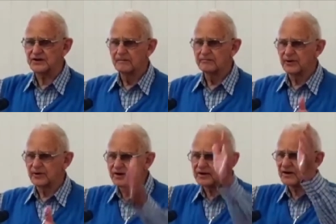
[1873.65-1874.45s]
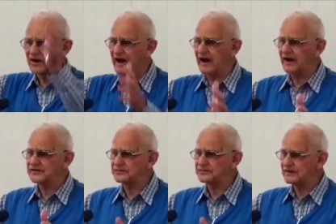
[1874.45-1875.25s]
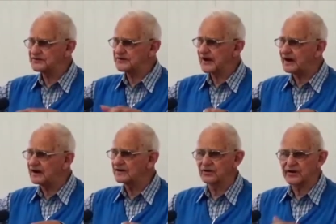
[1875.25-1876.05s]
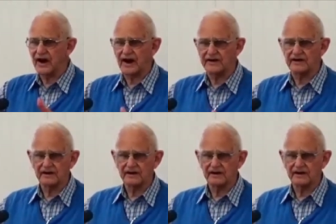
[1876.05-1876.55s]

build a little house, start a little garden,